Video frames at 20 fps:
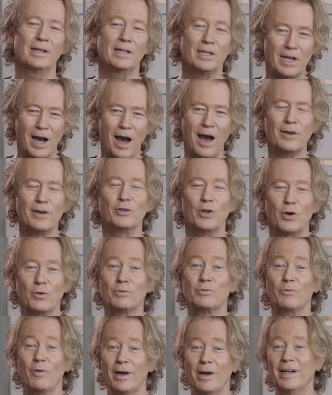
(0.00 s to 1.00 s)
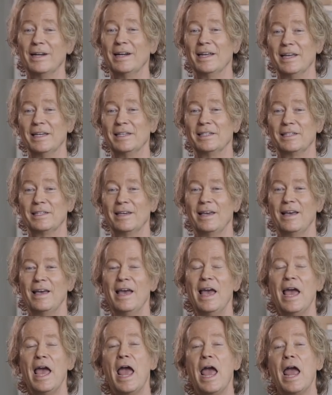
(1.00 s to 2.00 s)
God knows what it is
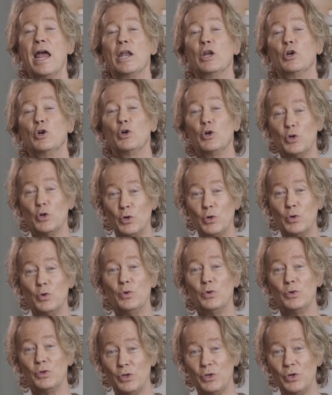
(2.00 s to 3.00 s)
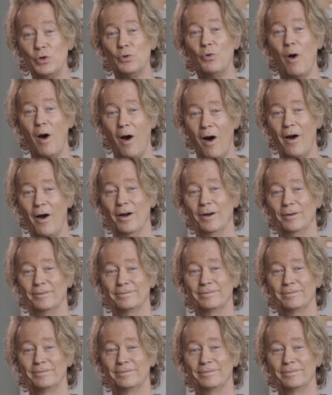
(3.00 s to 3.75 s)
and who you are."